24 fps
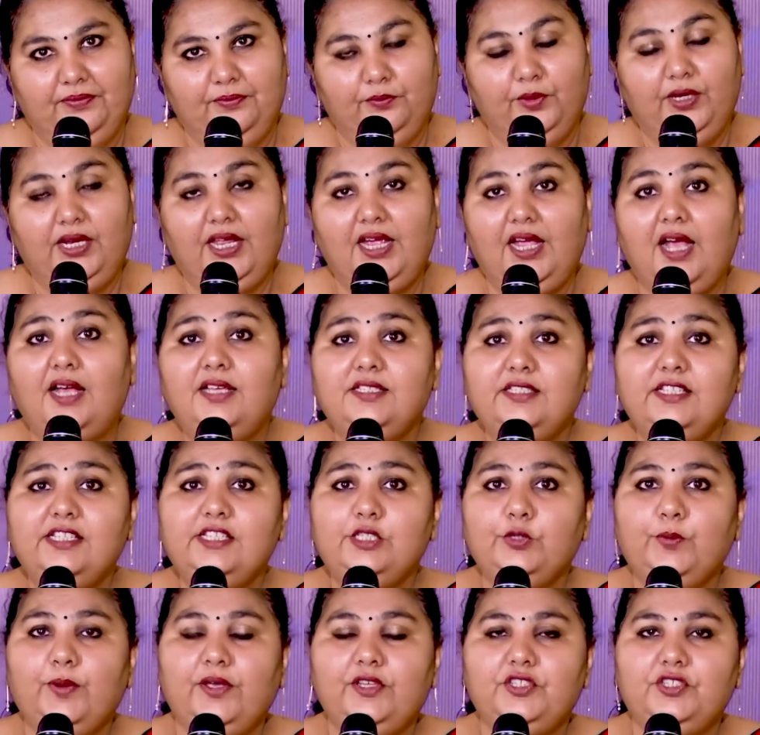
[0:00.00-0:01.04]
When I ask
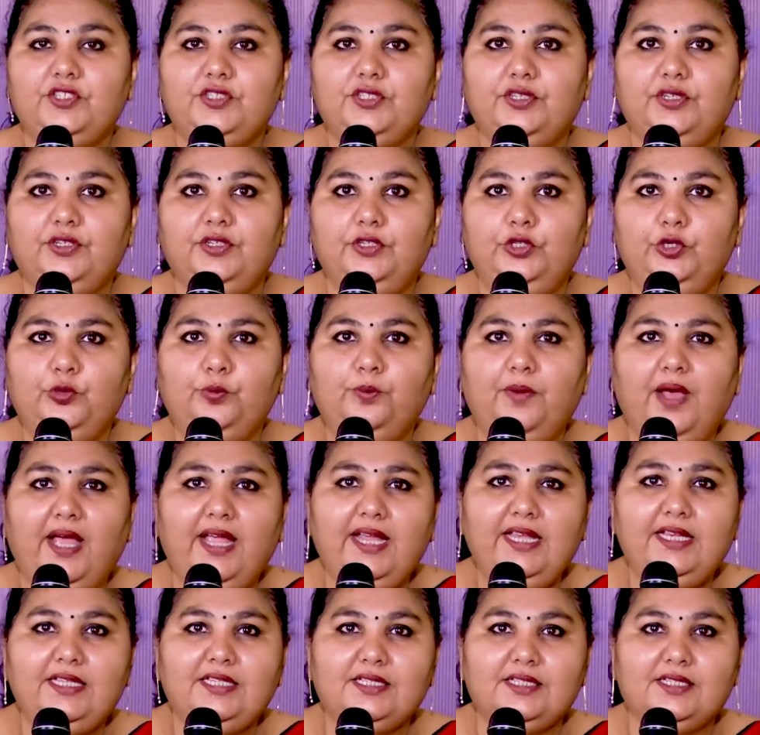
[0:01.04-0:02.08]
this question, you
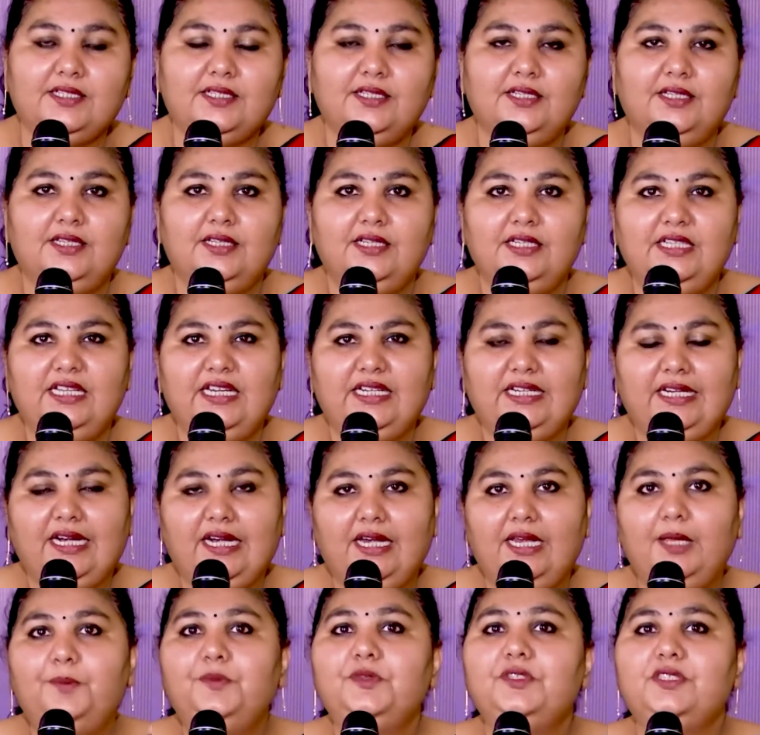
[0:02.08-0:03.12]
might get
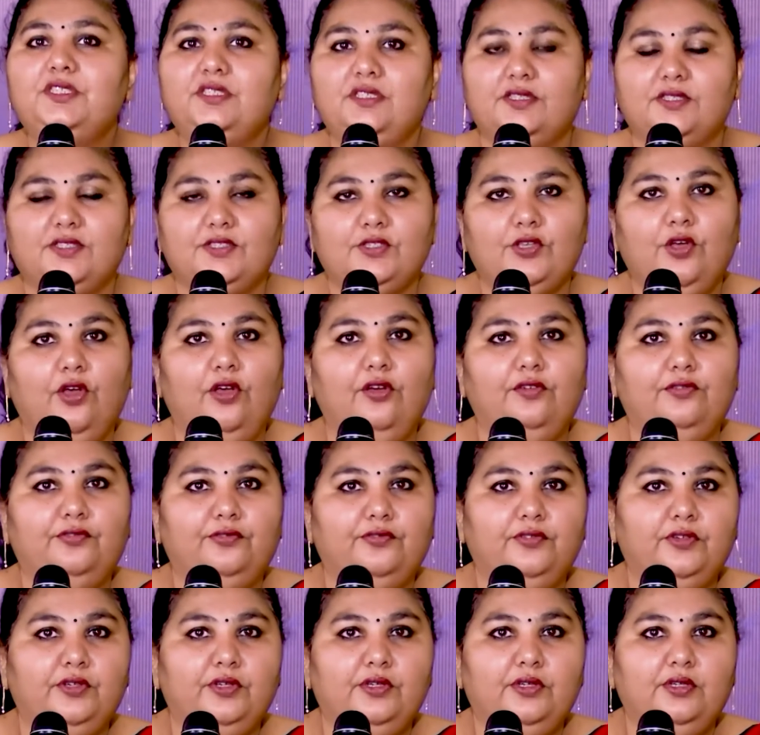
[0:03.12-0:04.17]
glimpses of
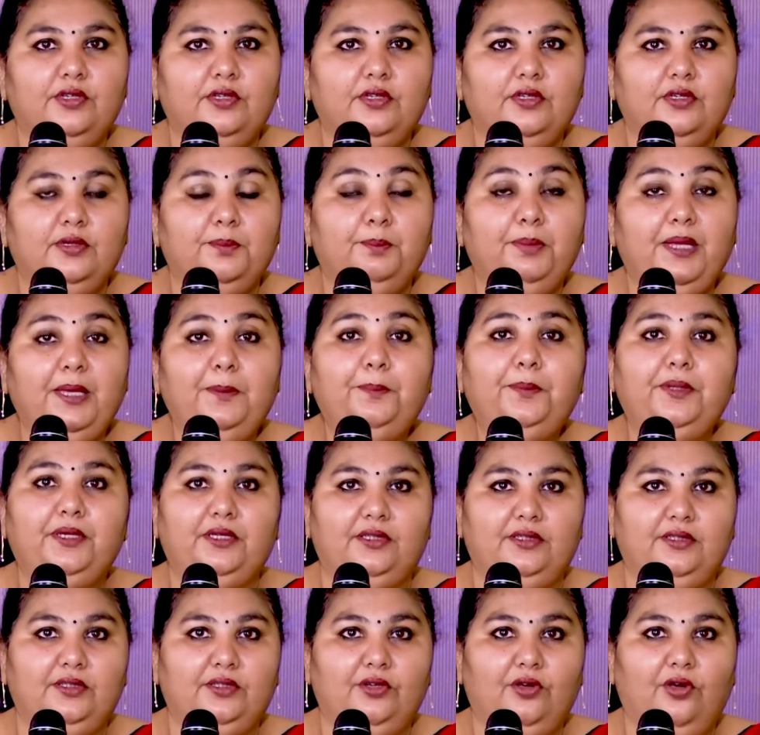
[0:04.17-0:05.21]

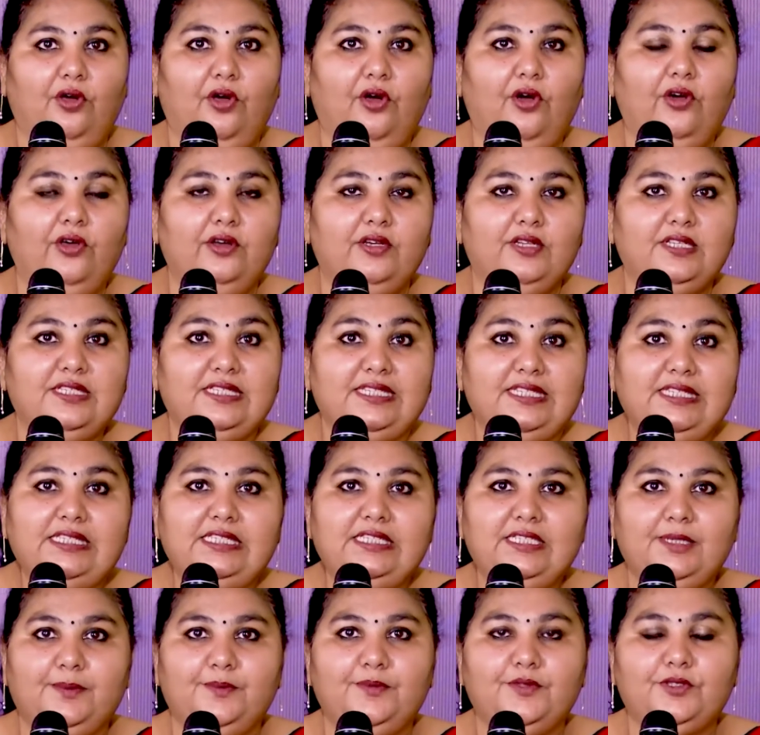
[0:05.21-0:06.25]
people or
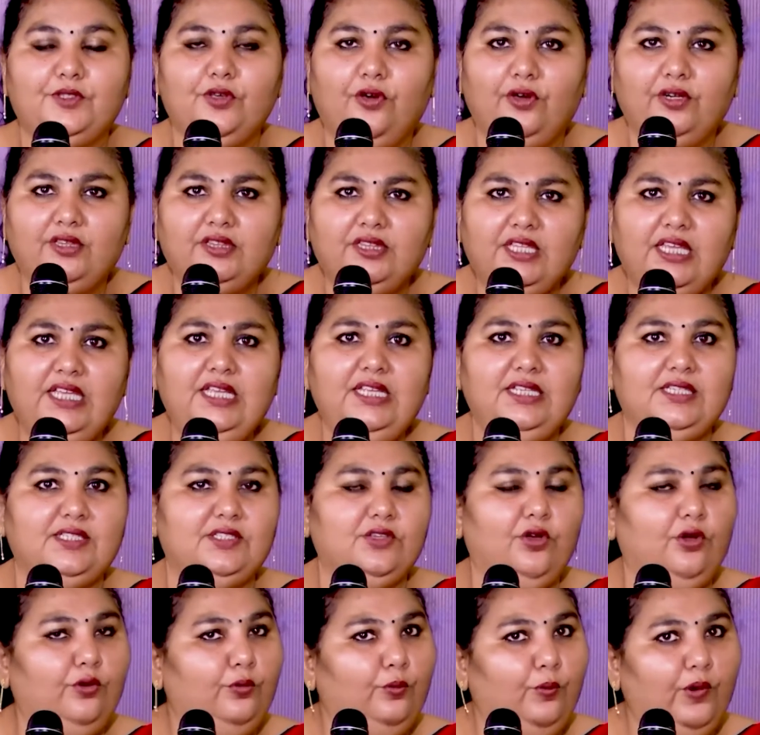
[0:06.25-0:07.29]
systems or
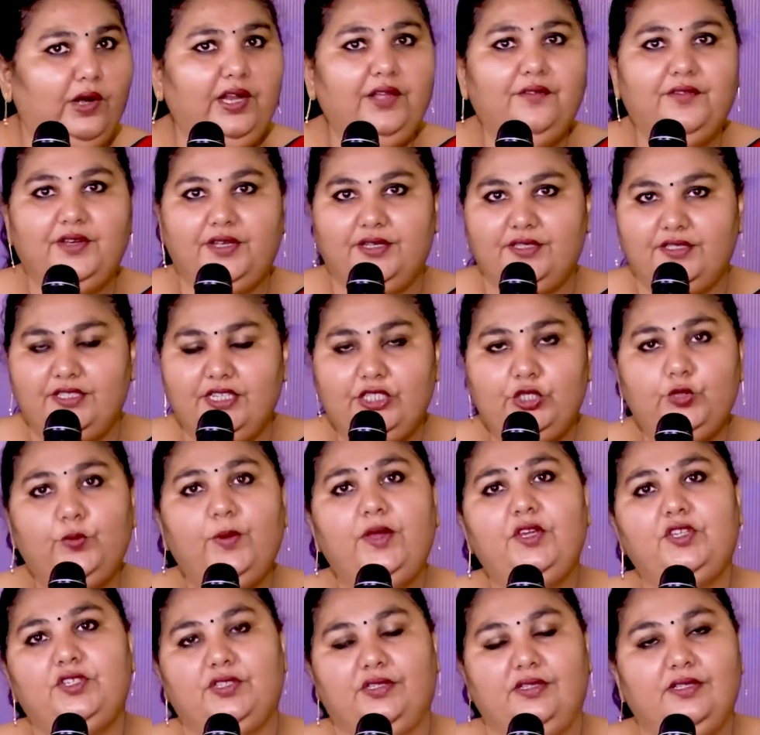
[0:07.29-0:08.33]
things or whatever,
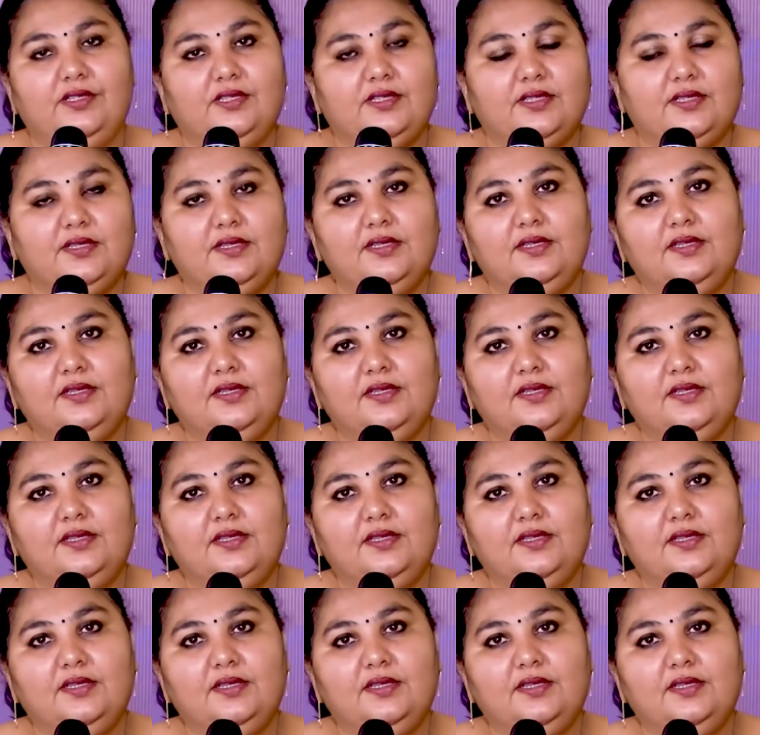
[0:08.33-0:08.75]
situations.